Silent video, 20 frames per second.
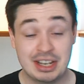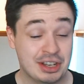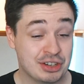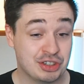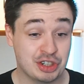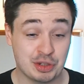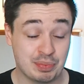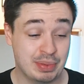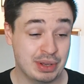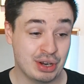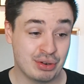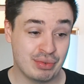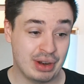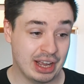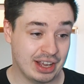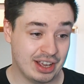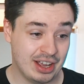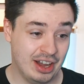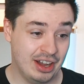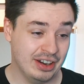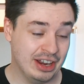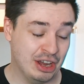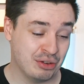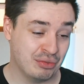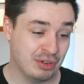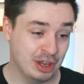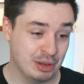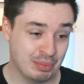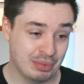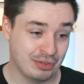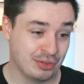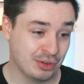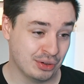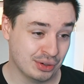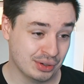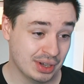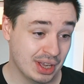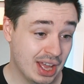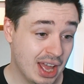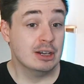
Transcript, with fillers: just be a red card outright before.